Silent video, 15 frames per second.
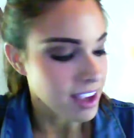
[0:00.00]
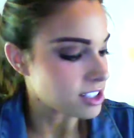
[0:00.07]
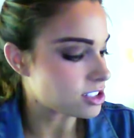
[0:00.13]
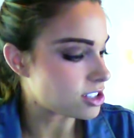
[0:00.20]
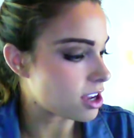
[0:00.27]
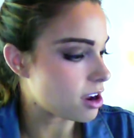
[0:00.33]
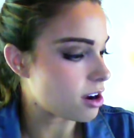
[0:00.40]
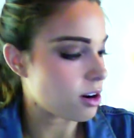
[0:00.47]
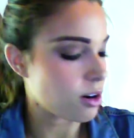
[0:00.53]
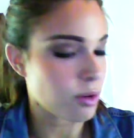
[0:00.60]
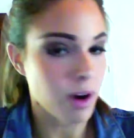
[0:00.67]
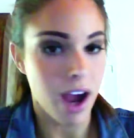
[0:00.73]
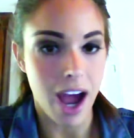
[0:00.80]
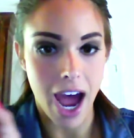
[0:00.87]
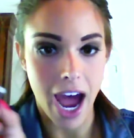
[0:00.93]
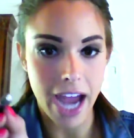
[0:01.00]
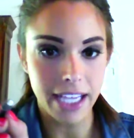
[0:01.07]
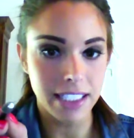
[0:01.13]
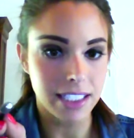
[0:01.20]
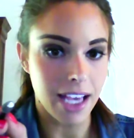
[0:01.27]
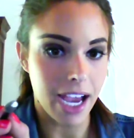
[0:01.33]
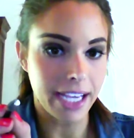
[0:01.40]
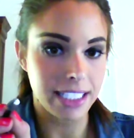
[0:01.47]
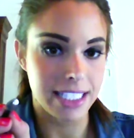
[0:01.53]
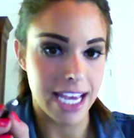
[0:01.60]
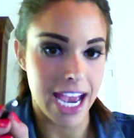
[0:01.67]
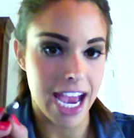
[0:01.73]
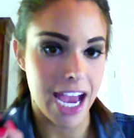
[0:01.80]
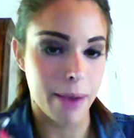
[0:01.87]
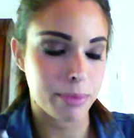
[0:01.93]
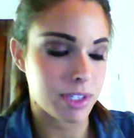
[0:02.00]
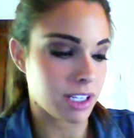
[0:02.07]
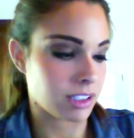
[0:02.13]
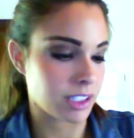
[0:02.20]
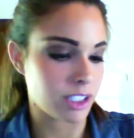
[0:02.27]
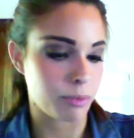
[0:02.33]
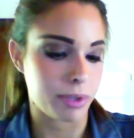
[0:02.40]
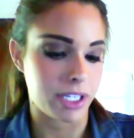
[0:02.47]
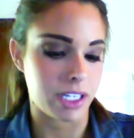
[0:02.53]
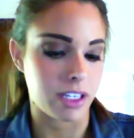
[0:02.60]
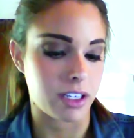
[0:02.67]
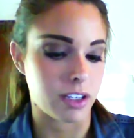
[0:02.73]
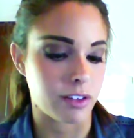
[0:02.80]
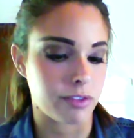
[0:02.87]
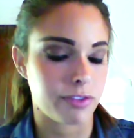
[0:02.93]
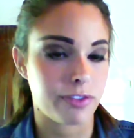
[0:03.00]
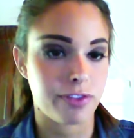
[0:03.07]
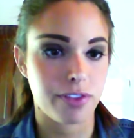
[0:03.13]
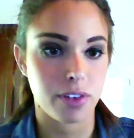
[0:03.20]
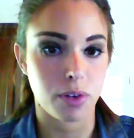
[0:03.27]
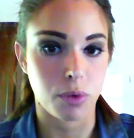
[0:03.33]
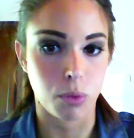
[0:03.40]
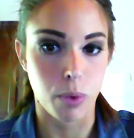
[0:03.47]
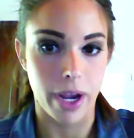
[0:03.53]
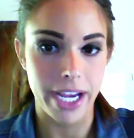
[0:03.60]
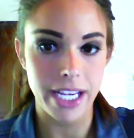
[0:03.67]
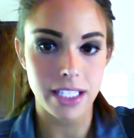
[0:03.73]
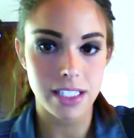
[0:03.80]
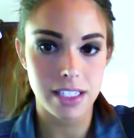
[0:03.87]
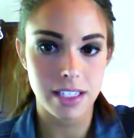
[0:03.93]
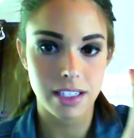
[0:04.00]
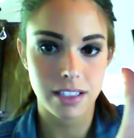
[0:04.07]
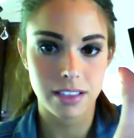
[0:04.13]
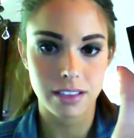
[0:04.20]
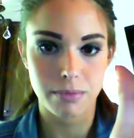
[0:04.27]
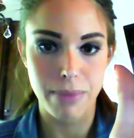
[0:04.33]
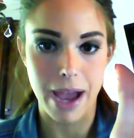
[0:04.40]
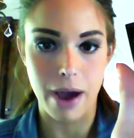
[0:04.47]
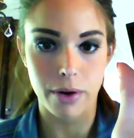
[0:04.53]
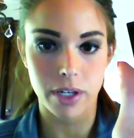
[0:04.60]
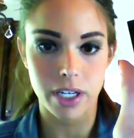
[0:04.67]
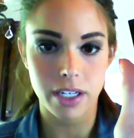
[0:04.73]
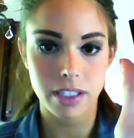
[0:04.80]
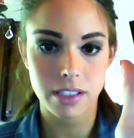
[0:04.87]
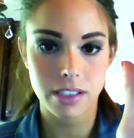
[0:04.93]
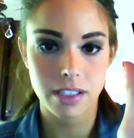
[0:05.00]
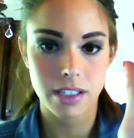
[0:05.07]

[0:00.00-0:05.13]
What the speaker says: So I dabbed a little bit of white powder